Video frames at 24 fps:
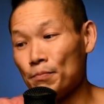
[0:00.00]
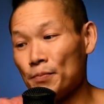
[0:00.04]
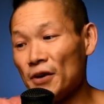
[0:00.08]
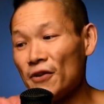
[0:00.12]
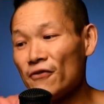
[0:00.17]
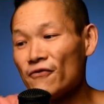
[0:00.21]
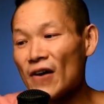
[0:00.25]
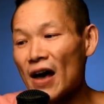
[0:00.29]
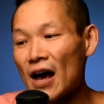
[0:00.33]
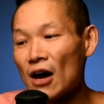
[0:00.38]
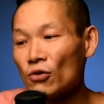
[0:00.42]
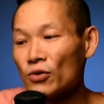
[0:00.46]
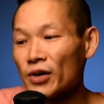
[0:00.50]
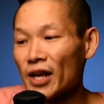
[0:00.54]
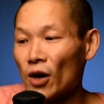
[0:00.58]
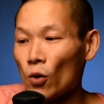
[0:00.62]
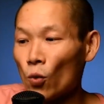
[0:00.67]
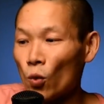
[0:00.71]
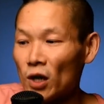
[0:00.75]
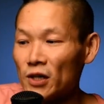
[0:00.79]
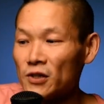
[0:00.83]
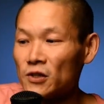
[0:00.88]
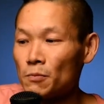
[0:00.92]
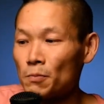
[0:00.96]
Be found at
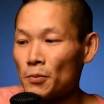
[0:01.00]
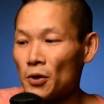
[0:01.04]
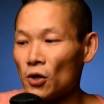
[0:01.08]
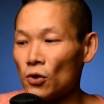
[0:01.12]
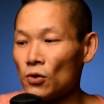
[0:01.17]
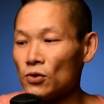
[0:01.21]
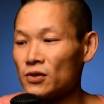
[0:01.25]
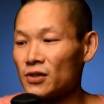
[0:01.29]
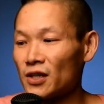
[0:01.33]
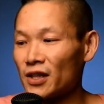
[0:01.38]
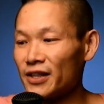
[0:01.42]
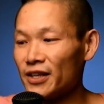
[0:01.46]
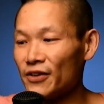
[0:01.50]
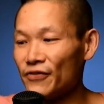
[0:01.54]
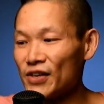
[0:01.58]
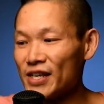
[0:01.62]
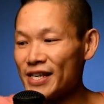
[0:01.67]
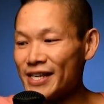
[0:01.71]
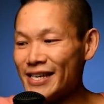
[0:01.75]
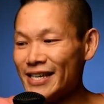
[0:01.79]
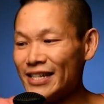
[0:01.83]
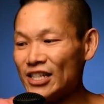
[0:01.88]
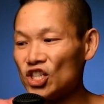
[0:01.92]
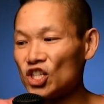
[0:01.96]
one's post, living
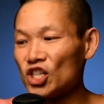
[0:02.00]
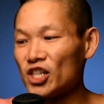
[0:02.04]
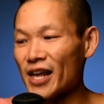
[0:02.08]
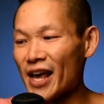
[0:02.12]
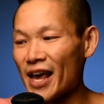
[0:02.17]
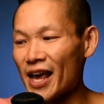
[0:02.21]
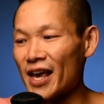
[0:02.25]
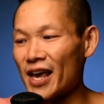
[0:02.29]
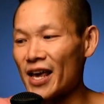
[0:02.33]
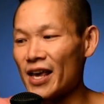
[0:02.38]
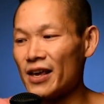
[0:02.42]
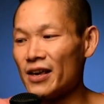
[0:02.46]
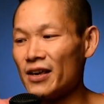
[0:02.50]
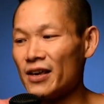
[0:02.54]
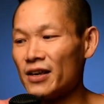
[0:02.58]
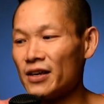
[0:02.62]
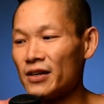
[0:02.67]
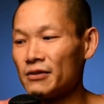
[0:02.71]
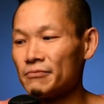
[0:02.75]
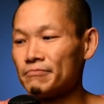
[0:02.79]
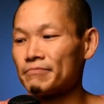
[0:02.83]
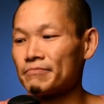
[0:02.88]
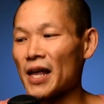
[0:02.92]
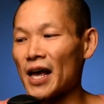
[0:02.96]
each day
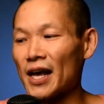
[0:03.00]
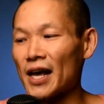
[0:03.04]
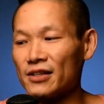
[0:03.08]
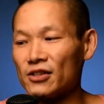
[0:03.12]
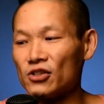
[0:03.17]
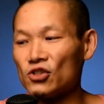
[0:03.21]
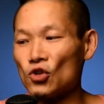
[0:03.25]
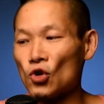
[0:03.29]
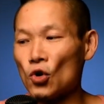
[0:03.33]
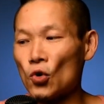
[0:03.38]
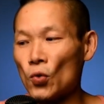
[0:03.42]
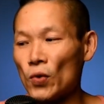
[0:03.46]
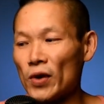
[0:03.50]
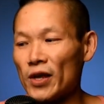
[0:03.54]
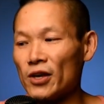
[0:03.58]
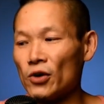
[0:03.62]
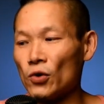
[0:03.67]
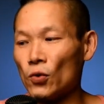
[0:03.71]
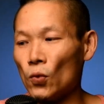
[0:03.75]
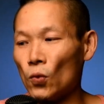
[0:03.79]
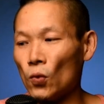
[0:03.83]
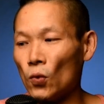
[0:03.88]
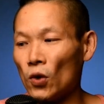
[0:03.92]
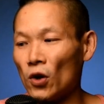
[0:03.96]
as though
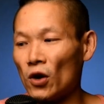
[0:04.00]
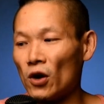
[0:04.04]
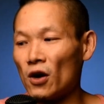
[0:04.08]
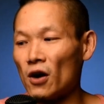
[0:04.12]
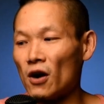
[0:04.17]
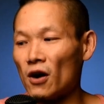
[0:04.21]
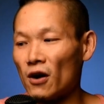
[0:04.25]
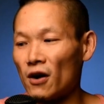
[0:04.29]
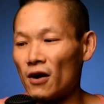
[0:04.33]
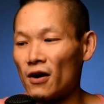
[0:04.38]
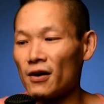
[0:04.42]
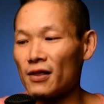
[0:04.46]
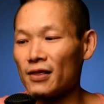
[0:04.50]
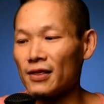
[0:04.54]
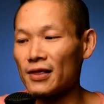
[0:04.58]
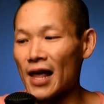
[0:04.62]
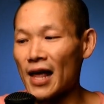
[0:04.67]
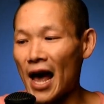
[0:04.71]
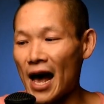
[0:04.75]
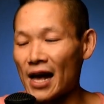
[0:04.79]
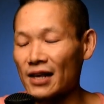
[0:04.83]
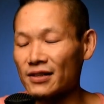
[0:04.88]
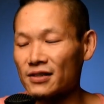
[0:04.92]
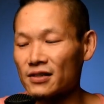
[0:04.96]
it were our
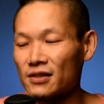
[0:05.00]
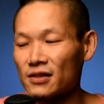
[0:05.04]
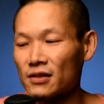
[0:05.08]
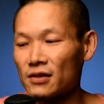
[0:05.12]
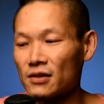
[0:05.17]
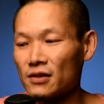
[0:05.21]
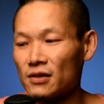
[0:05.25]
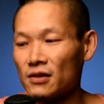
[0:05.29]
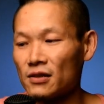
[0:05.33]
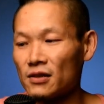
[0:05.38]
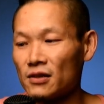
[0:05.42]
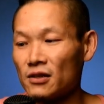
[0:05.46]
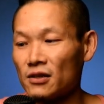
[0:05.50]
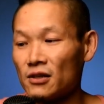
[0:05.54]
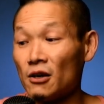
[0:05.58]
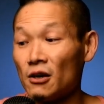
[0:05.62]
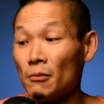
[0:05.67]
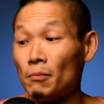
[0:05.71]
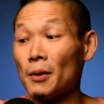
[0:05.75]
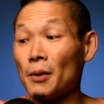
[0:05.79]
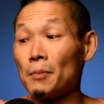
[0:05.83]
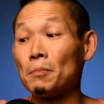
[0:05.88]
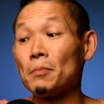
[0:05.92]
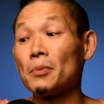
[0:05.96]
last,
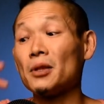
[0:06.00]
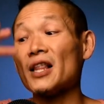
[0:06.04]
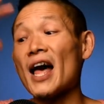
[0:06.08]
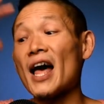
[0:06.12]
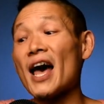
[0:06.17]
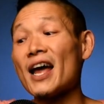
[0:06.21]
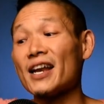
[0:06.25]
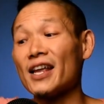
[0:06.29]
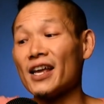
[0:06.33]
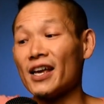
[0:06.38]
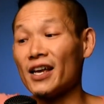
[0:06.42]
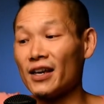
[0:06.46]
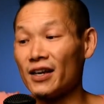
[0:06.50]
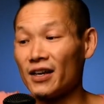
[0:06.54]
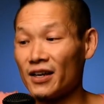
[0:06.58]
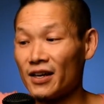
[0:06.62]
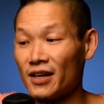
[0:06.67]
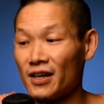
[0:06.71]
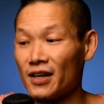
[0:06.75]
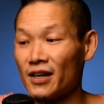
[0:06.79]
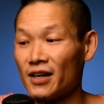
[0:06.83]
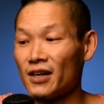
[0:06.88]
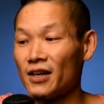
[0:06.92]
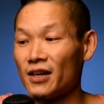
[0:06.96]
but planning
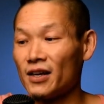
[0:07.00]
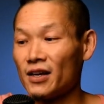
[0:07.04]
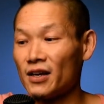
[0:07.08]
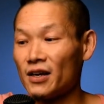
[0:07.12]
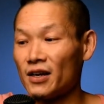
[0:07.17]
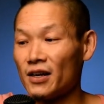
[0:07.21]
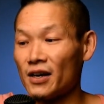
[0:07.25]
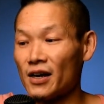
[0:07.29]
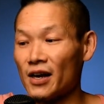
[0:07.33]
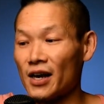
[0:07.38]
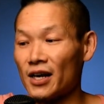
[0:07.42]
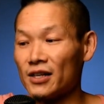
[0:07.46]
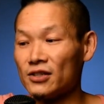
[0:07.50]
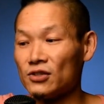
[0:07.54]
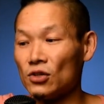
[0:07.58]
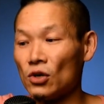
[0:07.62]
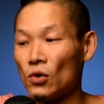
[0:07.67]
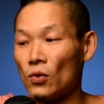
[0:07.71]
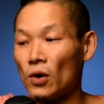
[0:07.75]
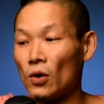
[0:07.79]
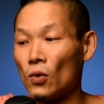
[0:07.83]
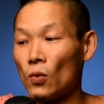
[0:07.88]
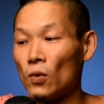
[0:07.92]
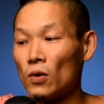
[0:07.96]
as
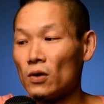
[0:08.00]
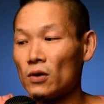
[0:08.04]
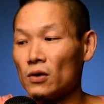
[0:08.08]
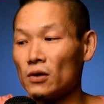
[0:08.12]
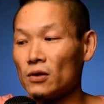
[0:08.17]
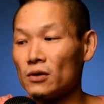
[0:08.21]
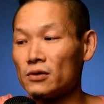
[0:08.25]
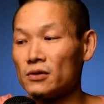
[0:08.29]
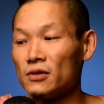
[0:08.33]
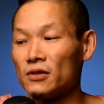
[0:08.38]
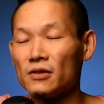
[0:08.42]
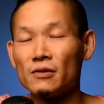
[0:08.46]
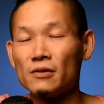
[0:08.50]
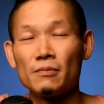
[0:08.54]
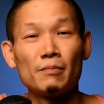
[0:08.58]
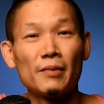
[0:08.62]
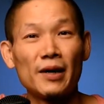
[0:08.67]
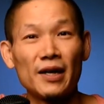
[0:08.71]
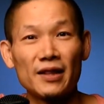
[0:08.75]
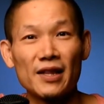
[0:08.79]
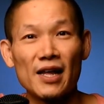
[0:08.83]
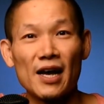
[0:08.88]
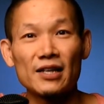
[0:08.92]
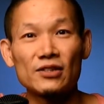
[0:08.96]
though our world
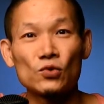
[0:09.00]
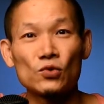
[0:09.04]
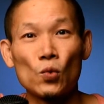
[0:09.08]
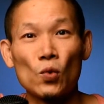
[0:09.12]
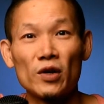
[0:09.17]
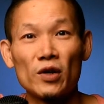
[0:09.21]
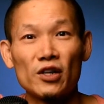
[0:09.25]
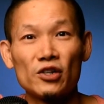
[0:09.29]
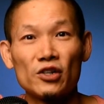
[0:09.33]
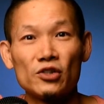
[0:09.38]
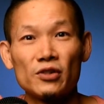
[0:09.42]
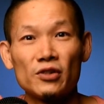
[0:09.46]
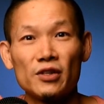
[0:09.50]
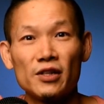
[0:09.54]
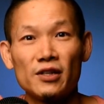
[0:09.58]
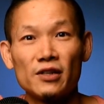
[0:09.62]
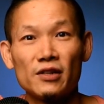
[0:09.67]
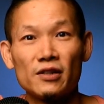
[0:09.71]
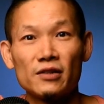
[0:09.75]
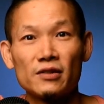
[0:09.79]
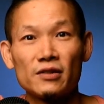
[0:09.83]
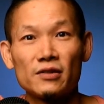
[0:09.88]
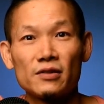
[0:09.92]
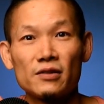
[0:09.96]
might last 100
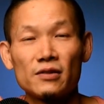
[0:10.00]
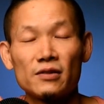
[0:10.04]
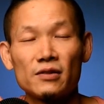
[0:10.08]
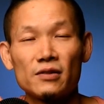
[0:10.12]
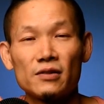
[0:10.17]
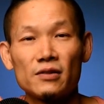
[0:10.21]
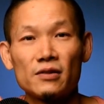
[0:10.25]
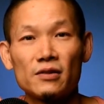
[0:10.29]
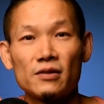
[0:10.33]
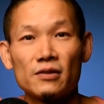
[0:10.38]
years.